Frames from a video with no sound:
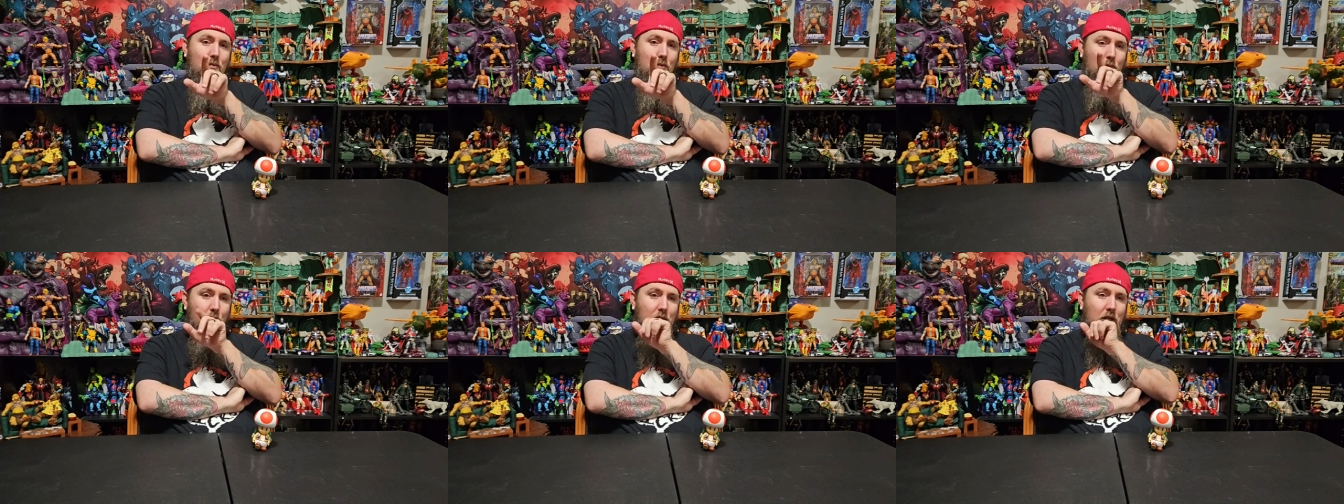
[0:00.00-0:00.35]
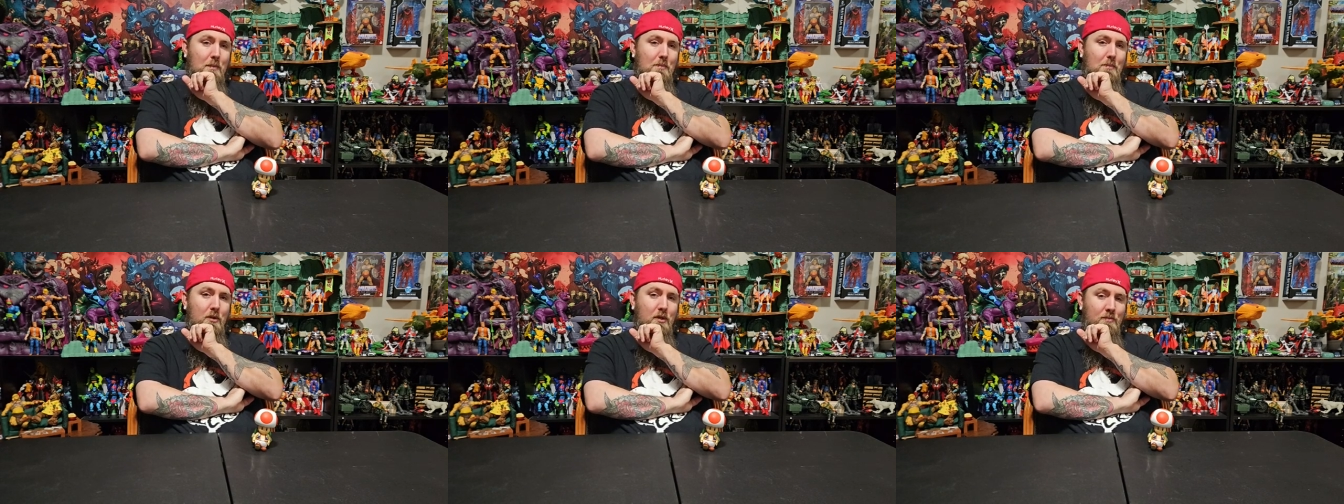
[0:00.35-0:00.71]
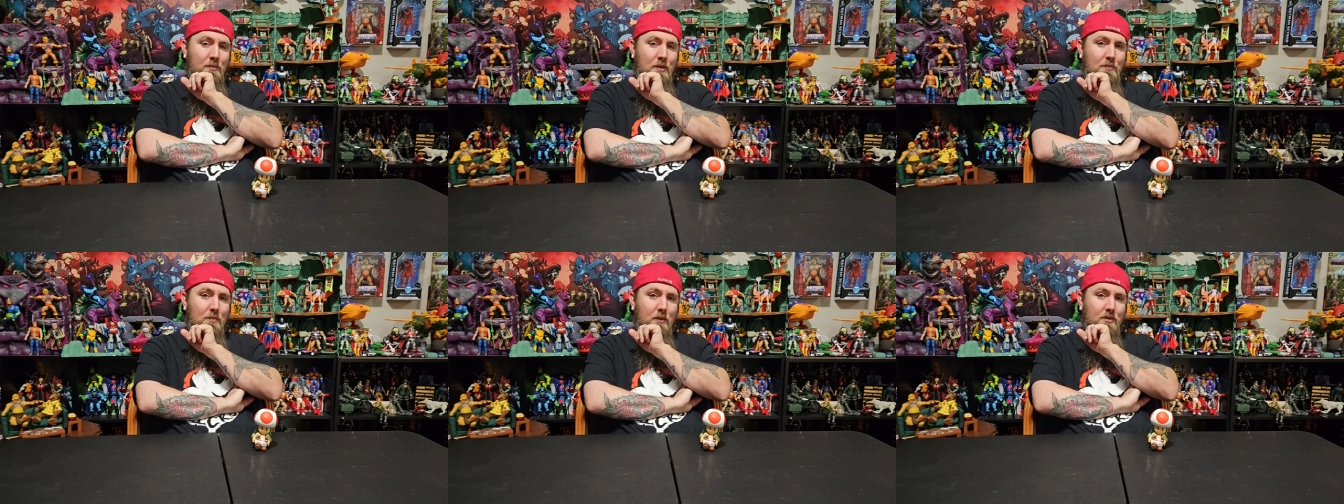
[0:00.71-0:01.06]
but when I put him
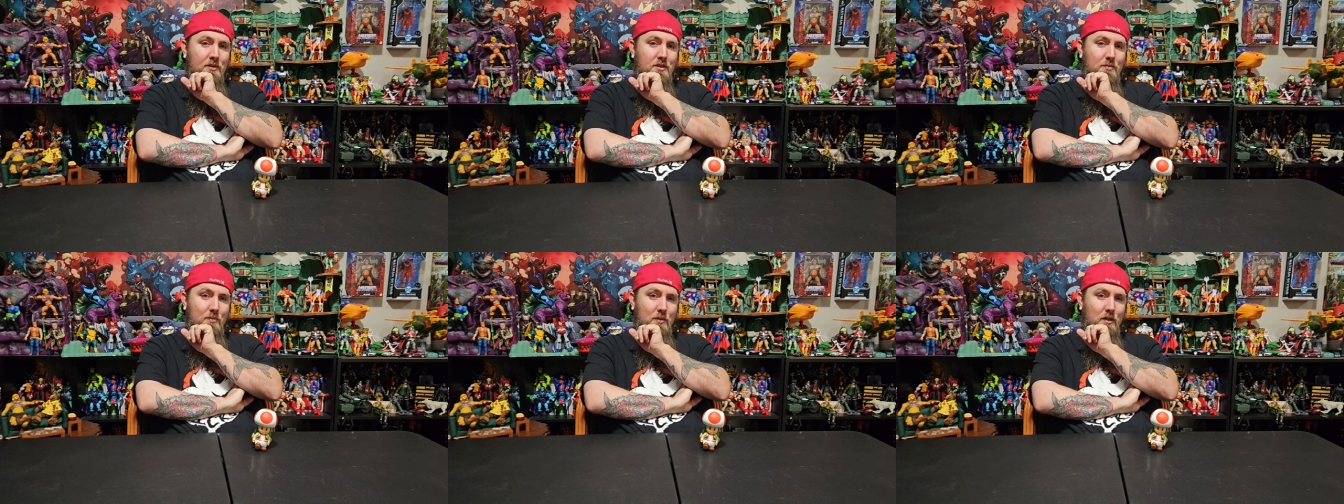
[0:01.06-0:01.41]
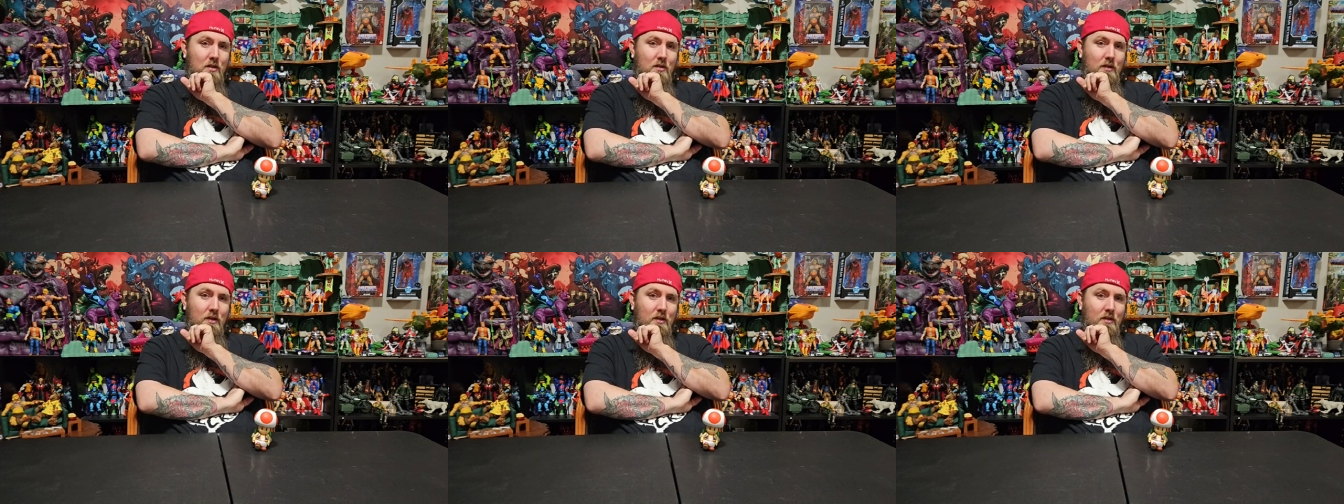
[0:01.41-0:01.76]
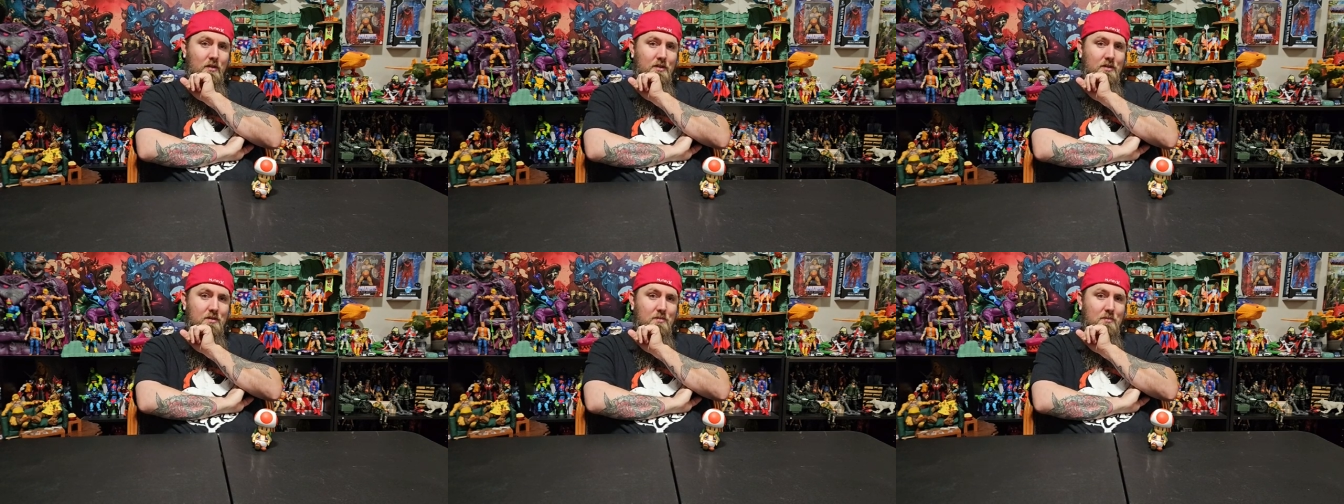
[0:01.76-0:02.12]
up on the spinner here in
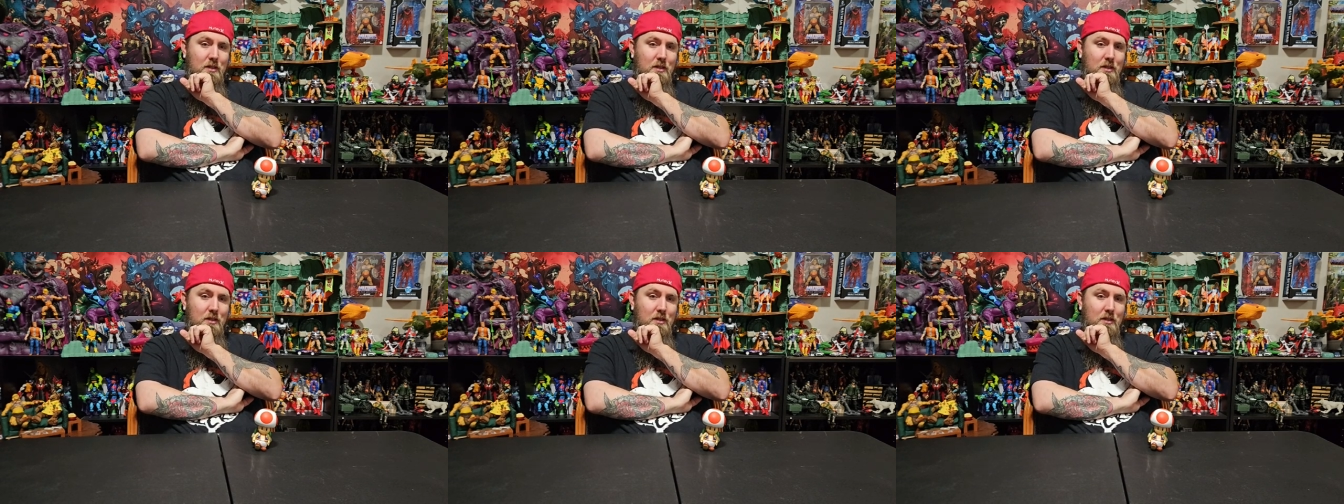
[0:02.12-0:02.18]
just a